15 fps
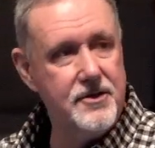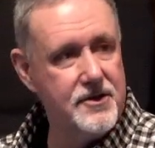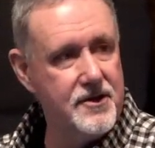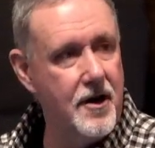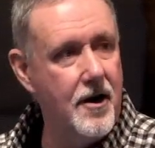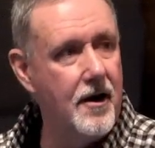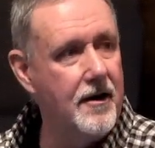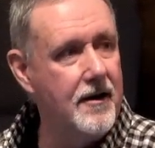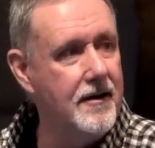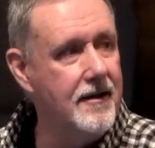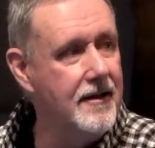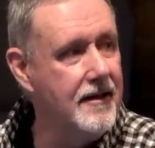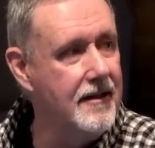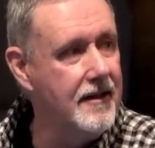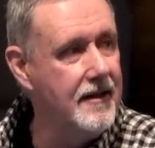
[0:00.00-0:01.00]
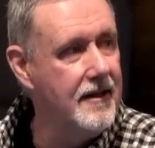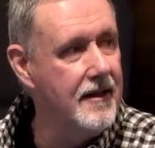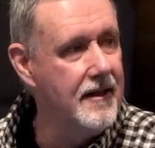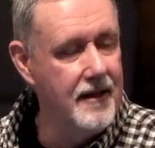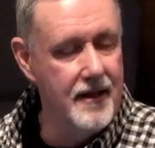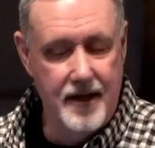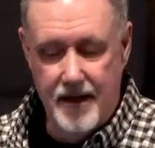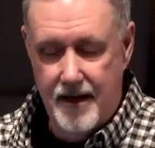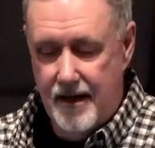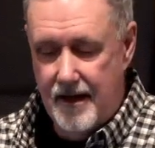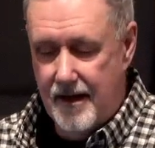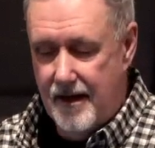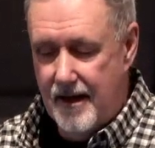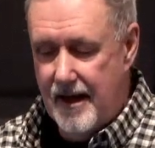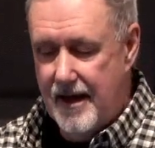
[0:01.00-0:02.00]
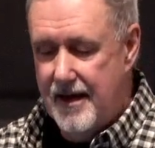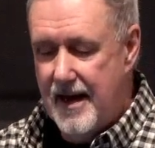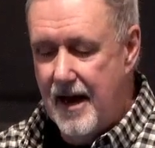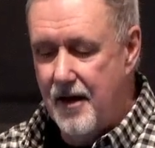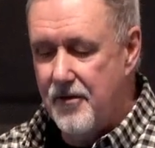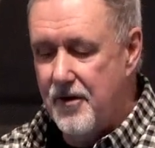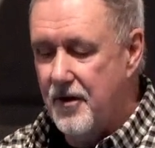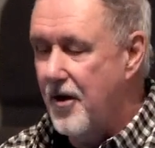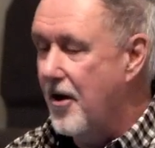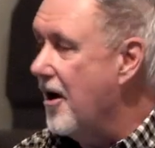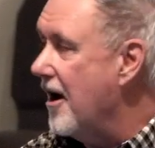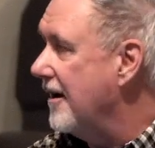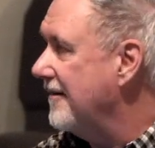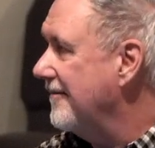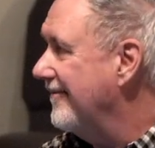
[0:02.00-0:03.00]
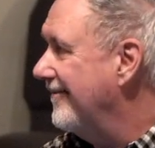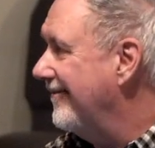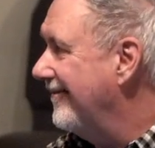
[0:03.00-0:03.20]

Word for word: start, and now they're gone.